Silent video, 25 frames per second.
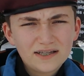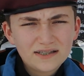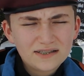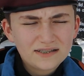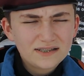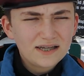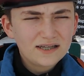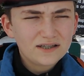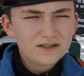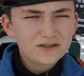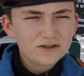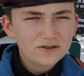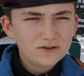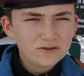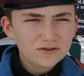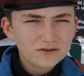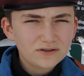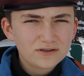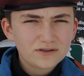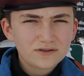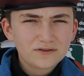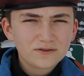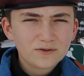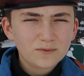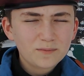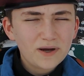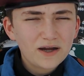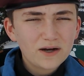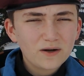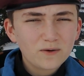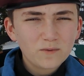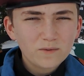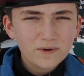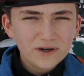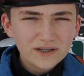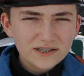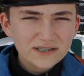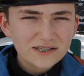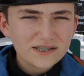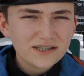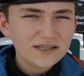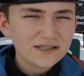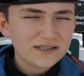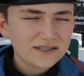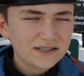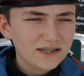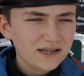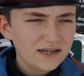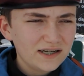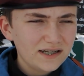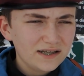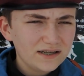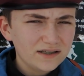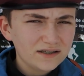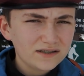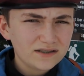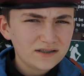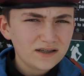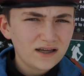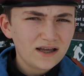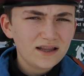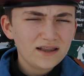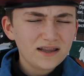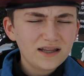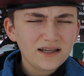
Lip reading: essentials, no matter what season it is.